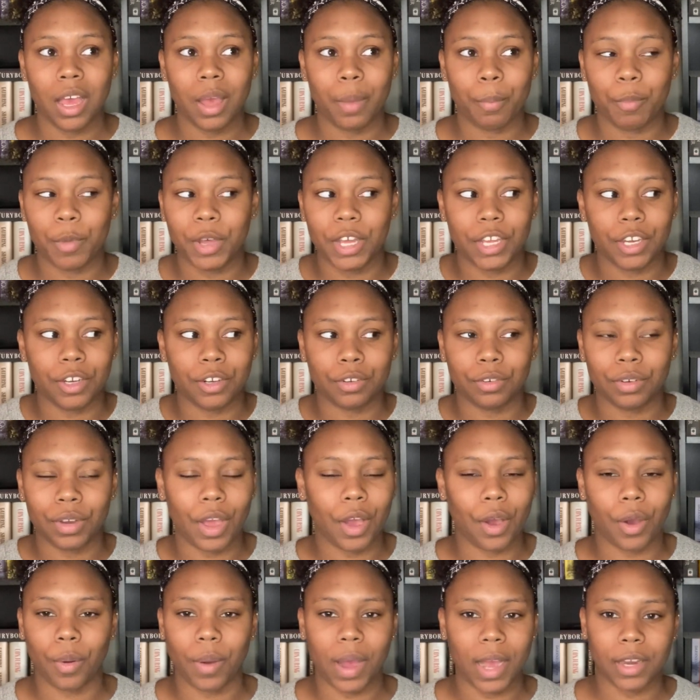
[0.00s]
But
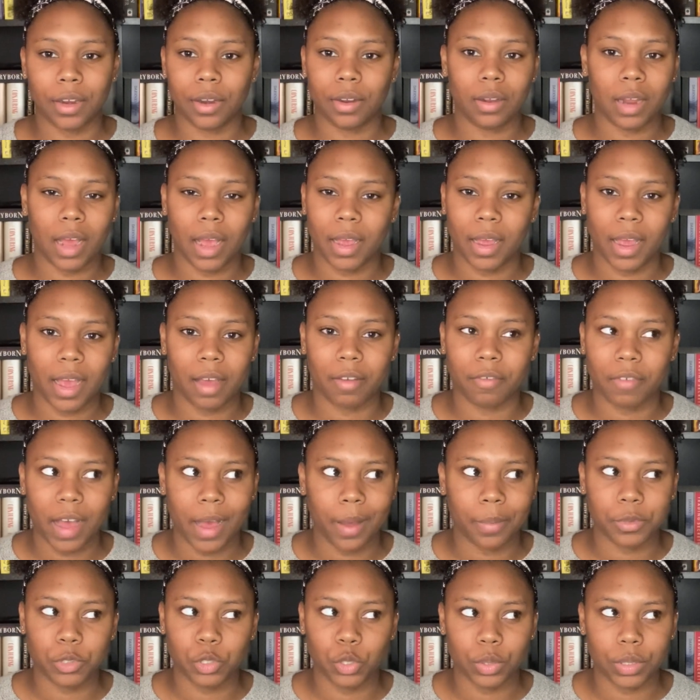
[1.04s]
no, I have
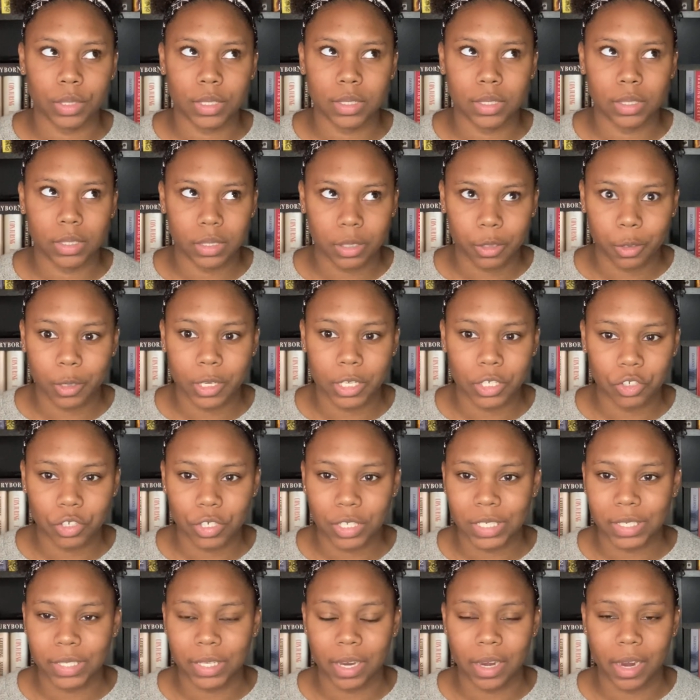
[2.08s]
absolutely zero
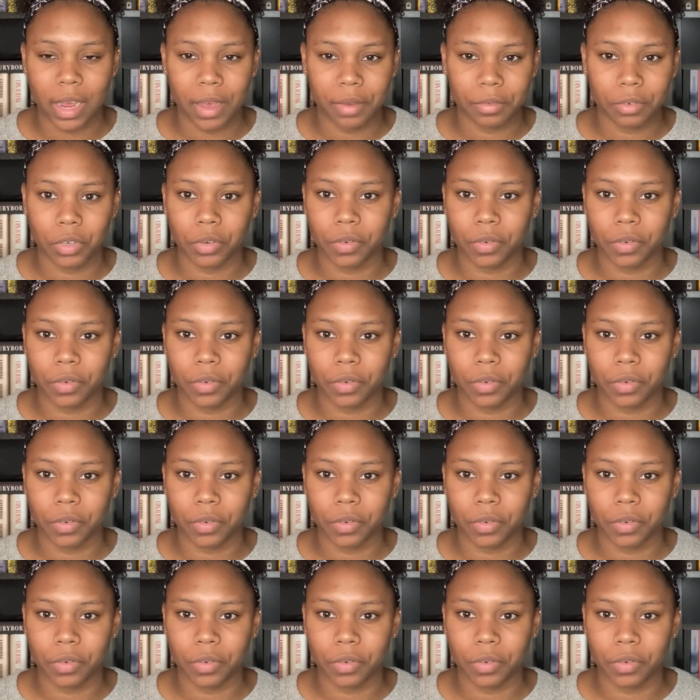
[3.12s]
interest in ever